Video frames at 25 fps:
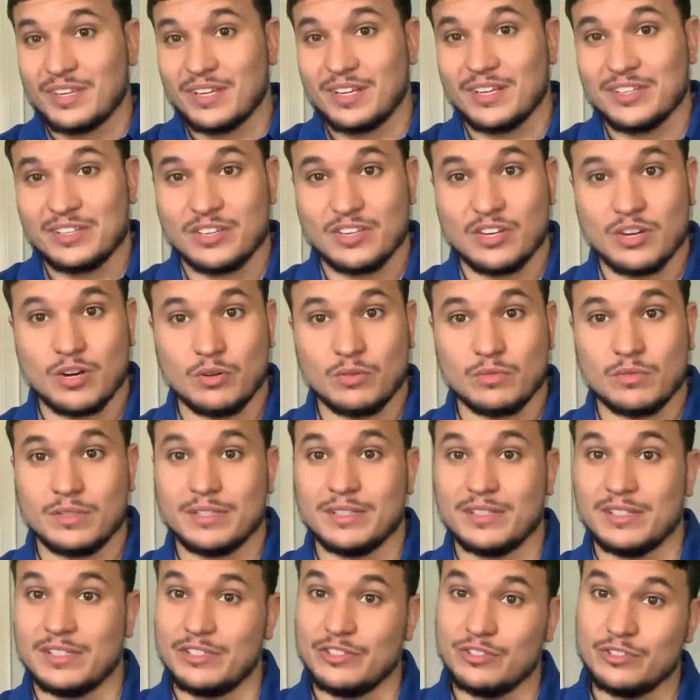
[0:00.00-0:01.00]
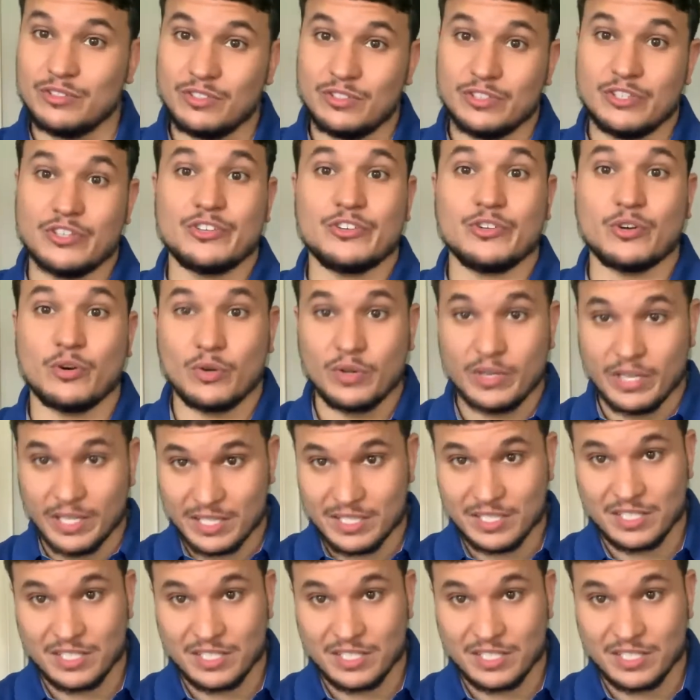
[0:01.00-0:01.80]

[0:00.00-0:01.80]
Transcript: You know, you're doing that